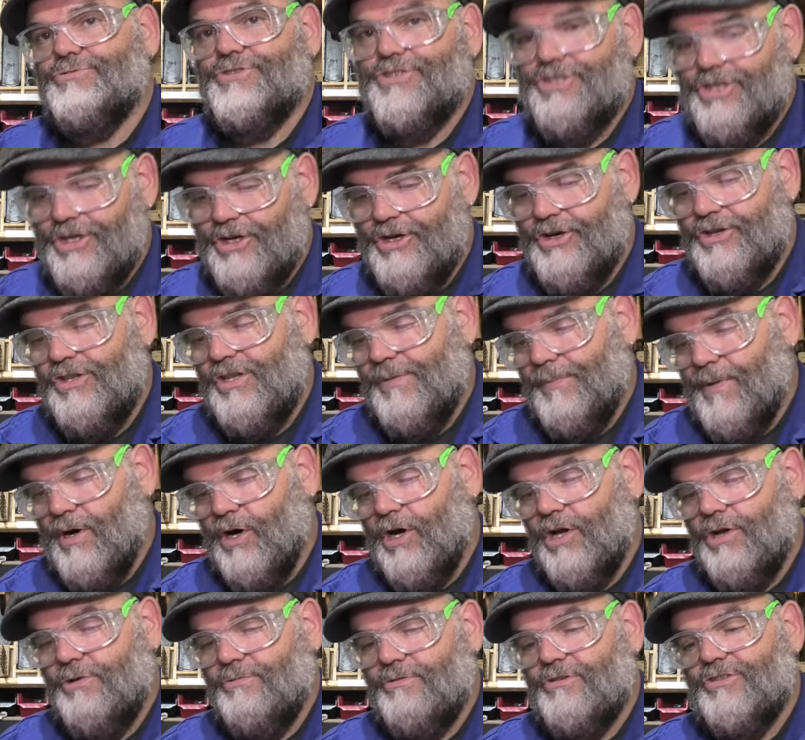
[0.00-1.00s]
return the
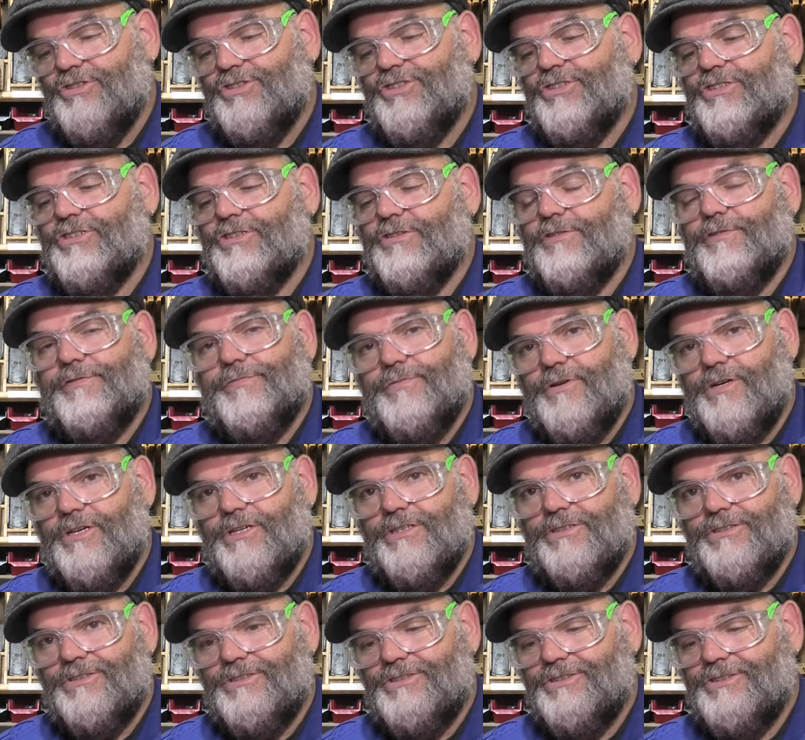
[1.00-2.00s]
migrants to
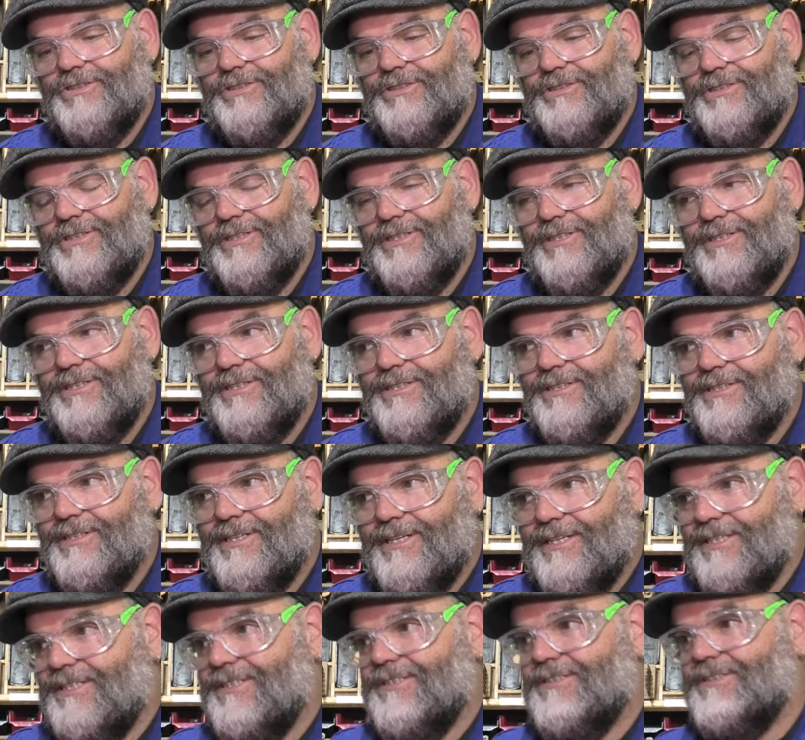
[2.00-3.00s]
France?
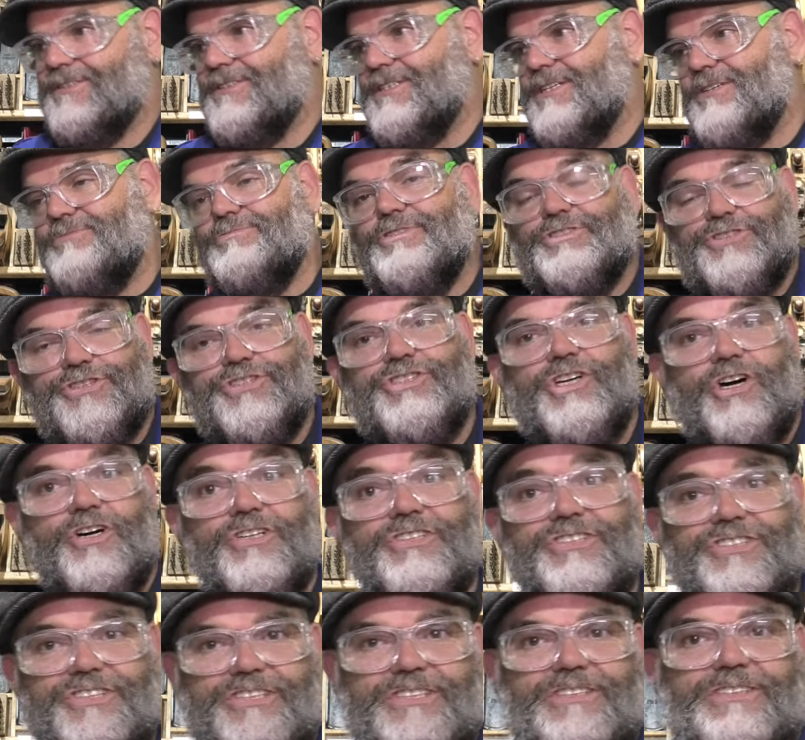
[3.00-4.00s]
As Richard
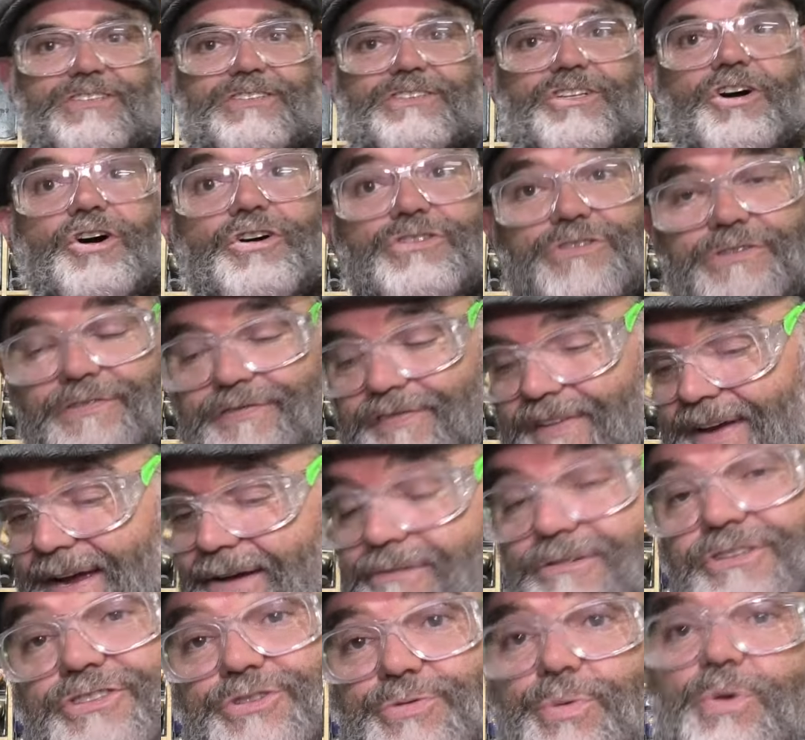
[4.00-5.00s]
Tice and Nigel
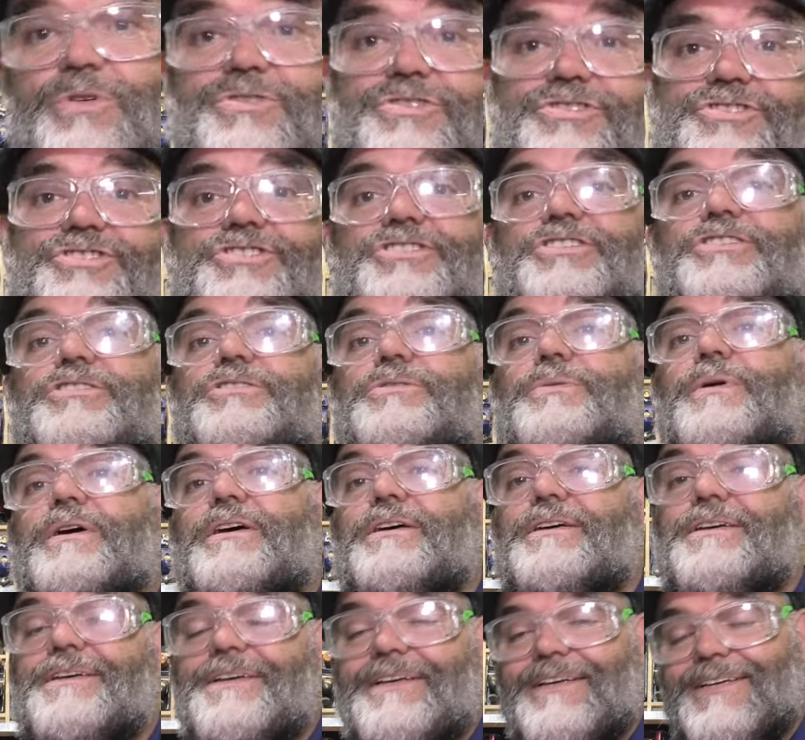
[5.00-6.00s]
Farage wants
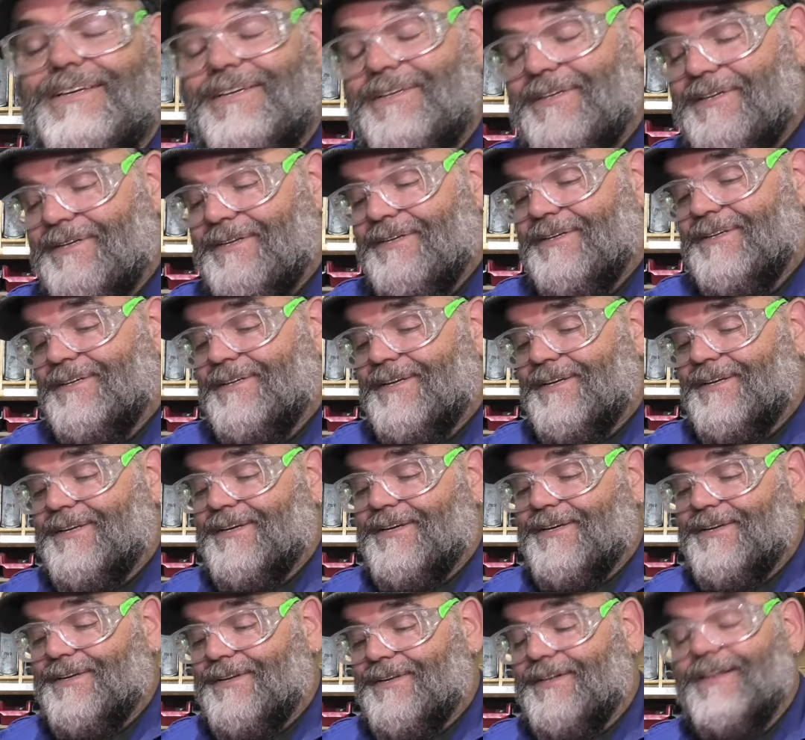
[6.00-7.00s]
to
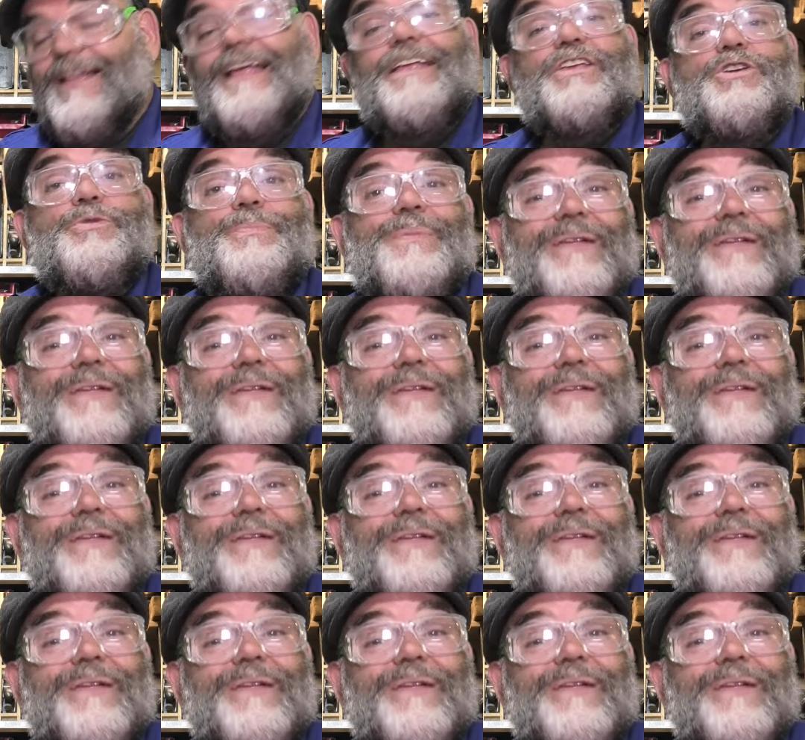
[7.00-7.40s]
let you